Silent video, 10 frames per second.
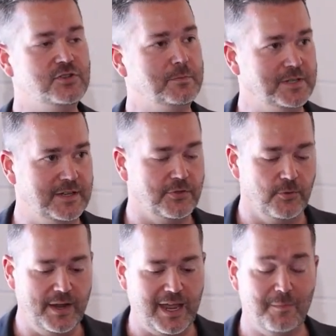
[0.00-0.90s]

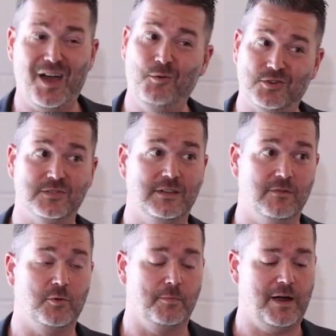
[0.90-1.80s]
GPT-3 came out, which was
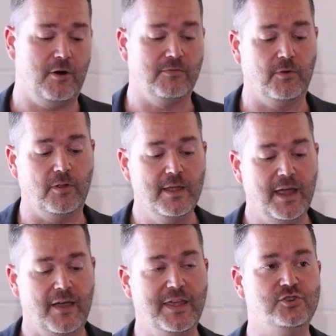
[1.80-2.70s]
even more powerful,
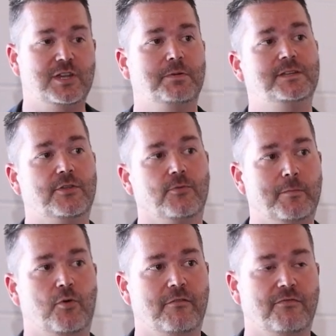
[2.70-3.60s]
and then
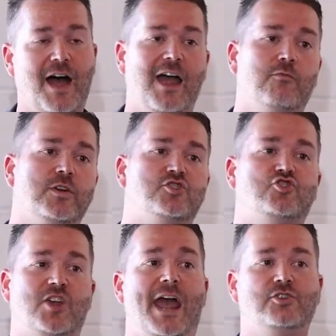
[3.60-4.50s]
GPT-3.5,
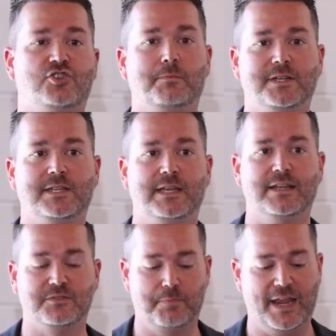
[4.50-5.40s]
which
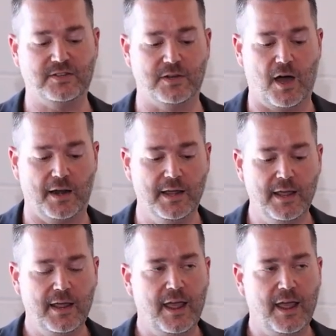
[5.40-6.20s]
ChatGPT is based on.